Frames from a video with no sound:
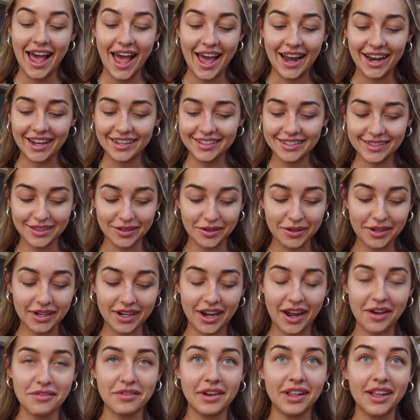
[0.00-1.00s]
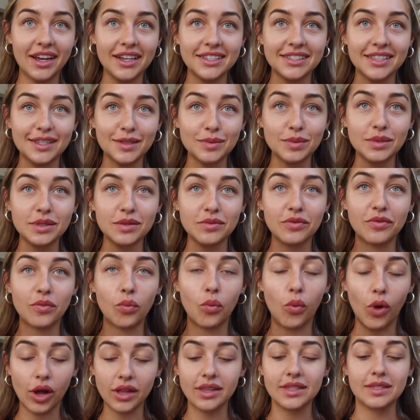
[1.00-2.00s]
and I saw it and I realized this was
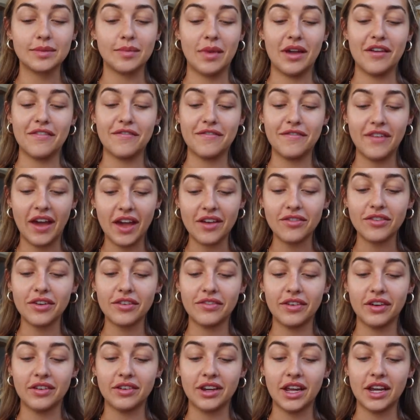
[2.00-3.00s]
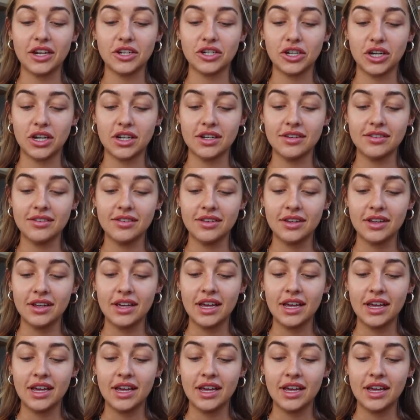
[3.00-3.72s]
once my favorite foundation,